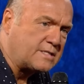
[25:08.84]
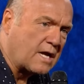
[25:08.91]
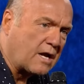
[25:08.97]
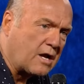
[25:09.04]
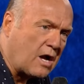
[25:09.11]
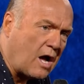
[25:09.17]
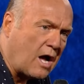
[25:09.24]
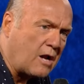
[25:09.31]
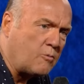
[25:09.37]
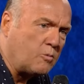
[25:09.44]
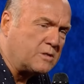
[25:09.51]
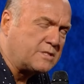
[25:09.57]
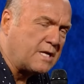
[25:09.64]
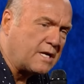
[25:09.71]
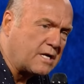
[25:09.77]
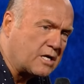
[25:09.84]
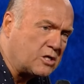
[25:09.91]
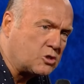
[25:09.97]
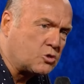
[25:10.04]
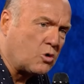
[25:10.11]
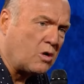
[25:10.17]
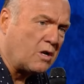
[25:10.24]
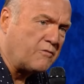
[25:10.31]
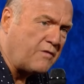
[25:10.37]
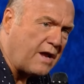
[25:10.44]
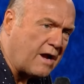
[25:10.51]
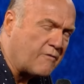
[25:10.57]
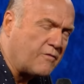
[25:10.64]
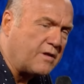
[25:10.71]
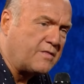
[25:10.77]
that God was in control of
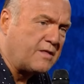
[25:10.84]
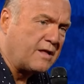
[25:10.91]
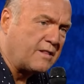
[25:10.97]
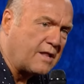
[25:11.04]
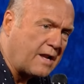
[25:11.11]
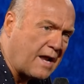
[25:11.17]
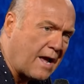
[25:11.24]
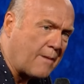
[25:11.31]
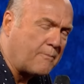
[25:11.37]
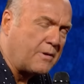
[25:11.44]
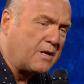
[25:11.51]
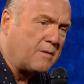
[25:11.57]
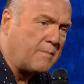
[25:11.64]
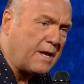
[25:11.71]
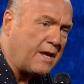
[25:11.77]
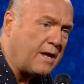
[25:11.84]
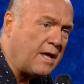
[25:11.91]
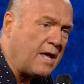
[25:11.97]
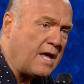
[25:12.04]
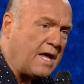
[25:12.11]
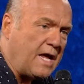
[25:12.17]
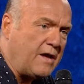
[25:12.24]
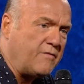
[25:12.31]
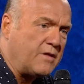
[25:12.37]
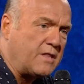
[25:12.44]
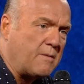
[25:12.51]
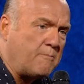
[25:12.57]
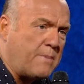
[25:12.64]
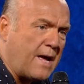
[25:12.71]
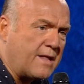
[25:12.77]
everything that happened to me. Even
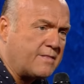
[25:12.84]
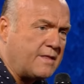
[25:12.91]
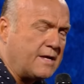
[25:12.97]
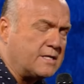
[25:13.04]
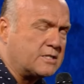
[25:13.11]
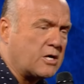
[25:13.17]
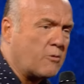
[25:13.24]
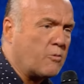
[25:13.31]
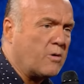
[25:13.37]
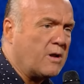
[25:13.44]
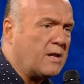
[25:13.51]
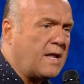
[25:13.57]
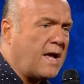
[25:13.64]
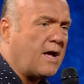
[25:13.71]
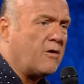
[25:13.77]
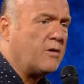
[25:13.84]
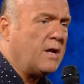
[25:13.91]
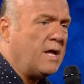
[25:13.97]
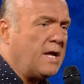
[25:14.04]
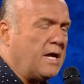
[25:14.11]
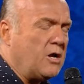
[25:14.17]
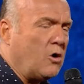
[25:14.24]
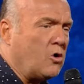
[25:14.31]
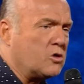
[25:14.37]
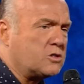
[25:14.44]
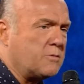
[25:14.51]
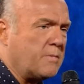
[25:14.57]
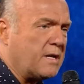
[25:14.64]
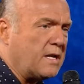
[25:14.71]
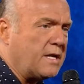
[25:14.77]
the bad things that were allowed, he
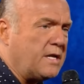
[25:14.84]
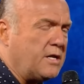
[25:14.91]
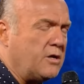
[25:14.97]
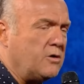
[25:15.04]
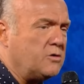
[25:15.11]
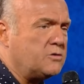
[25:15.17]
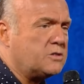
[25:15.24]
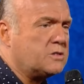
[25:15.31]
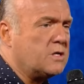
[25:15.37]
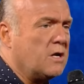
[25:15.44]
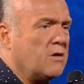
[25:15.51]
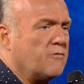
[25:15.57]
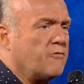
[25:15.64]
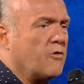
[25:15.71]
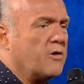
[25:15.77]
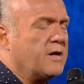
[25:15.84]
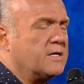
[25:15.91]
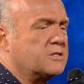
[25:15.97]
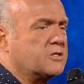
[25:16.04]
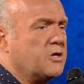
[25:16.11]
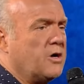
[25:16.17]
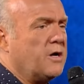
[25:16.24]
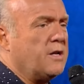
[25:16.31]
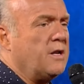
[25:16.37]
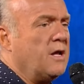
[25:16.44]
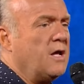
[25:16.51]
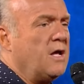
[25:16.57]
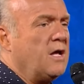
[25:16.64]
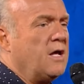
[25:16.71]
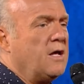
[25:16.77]
ultimately used for his good.
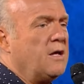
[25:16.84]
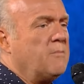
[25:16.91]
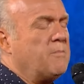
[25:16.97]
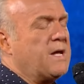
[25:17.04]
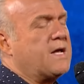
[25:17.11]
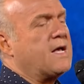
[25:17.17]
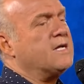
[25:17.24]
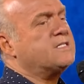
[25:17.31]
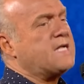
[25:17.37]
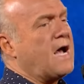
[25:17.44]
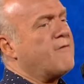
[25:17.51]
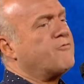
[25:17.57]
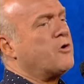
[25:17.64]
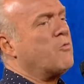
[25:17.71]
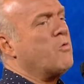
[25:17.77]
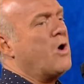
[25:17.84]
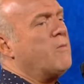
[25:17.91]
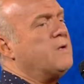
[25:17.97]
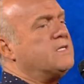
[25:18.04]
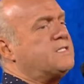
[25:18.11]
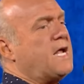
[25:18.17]
Because after Romans